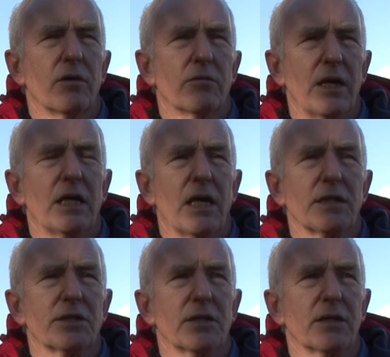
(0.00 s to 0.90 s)

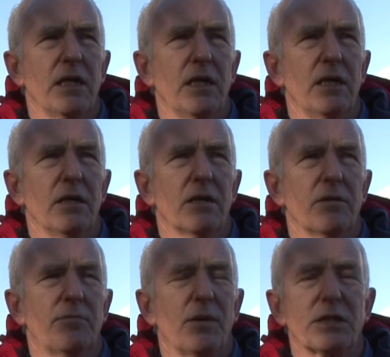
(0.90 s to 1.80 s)
realized that the
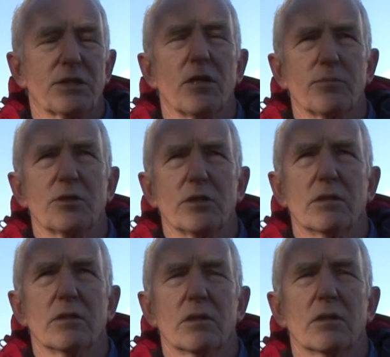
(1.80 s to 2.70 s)
best
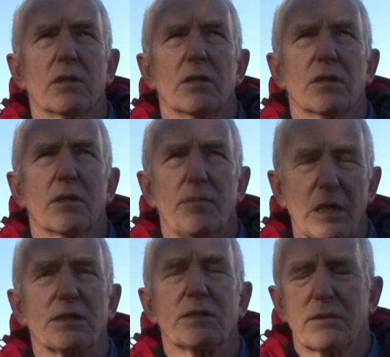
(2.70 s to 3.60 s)
option, the
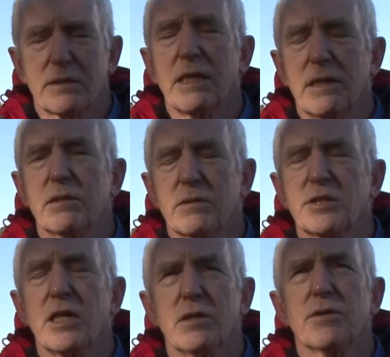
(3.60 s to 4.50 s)
best thing,
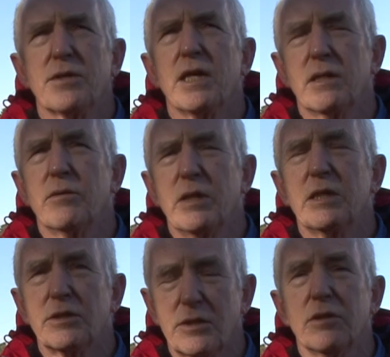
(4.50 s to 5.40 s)
single thing that we
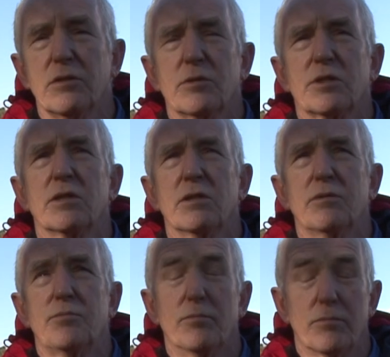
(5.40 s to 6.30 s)
could do was
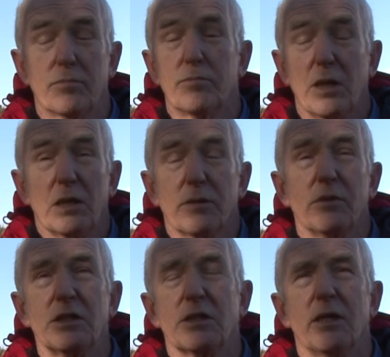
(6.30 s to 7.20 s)
to build a
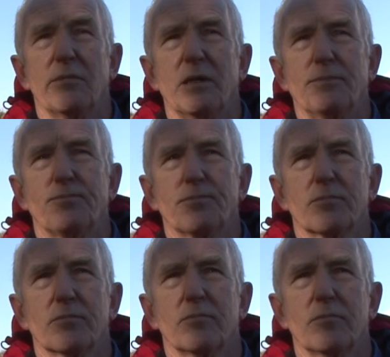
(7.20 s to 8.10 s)
wind turbine,
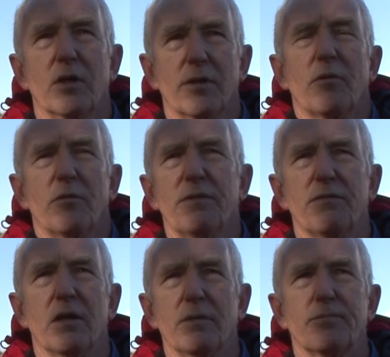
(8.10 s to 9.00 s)
put up a wind
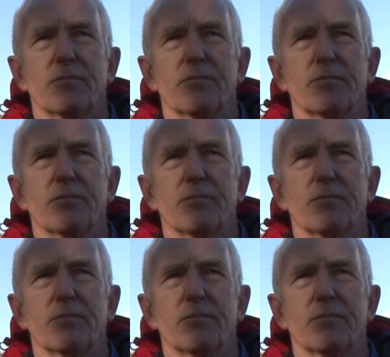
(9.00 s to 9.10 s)
farm,